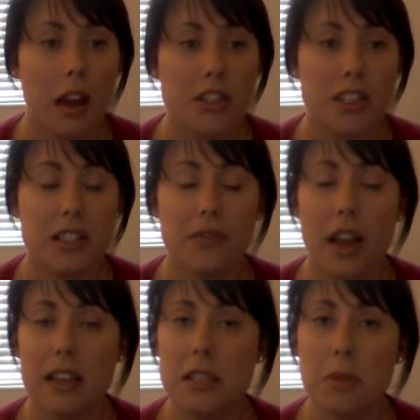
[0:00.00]
and just
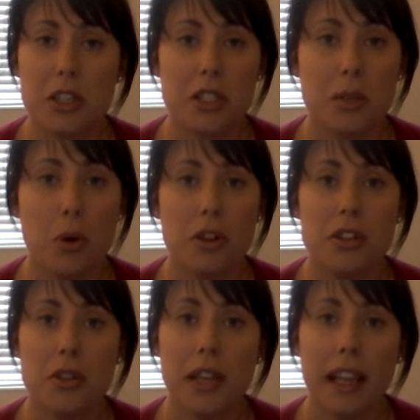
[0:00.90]
find as much
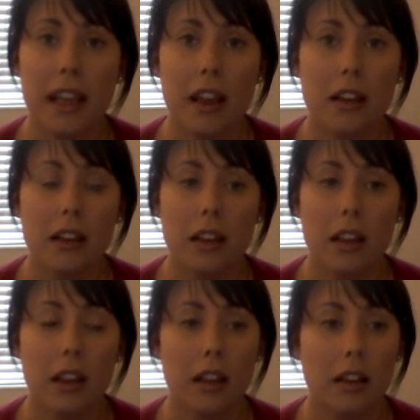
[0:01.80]
support as you can,
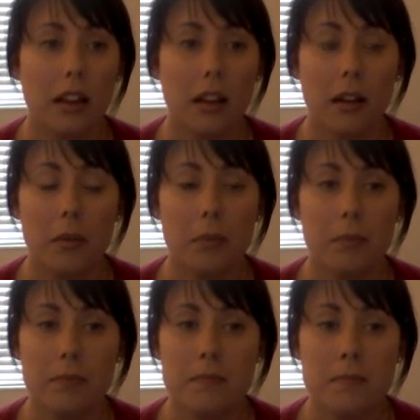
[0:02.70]

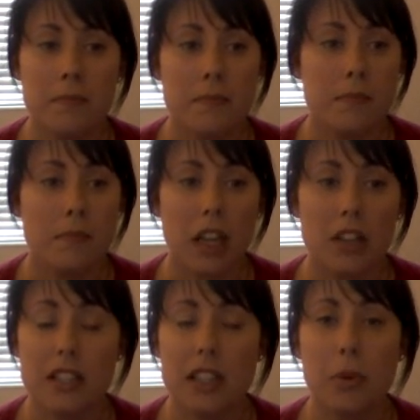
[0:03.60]
and
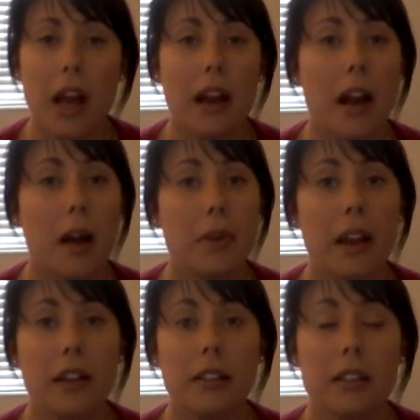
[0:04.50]
just keep your head up.
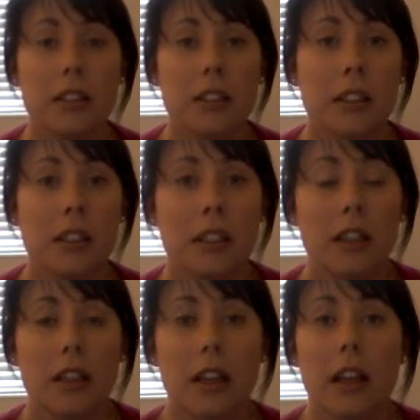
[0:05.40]
And
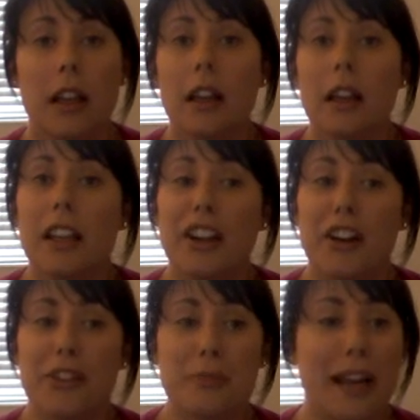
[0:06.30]

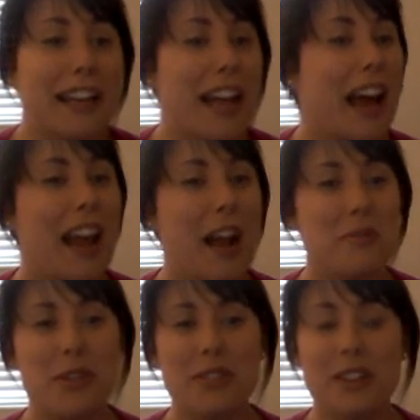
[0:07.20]
it might not
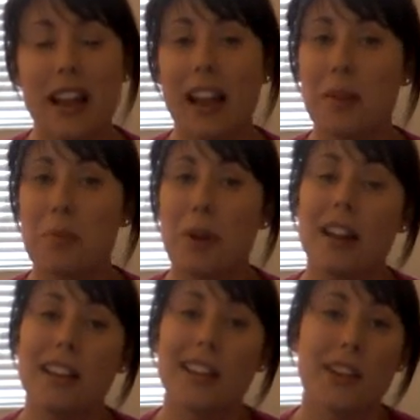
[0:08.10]
happen overnight,
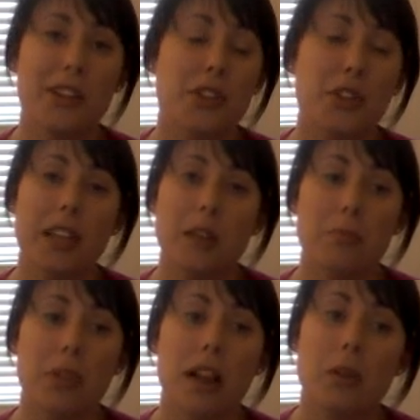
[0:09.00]
but if you
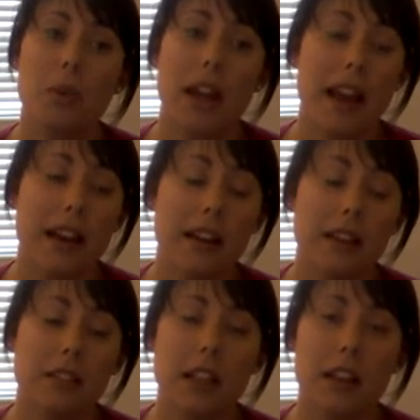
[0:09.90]
keep plugging away at
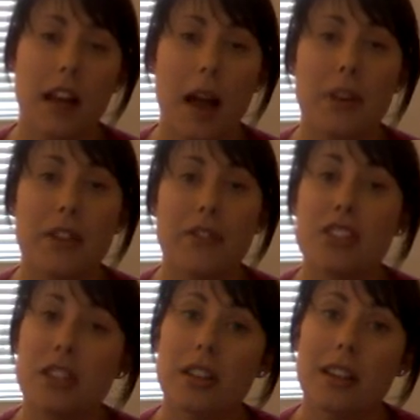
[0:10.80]
it, it'll happen
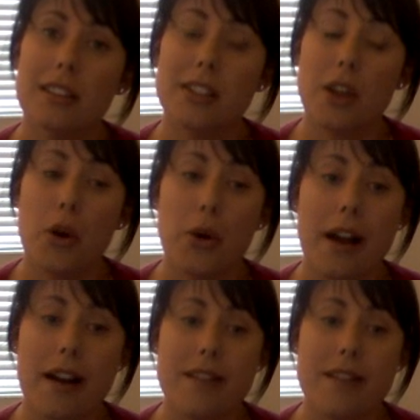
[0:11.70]
eventually. So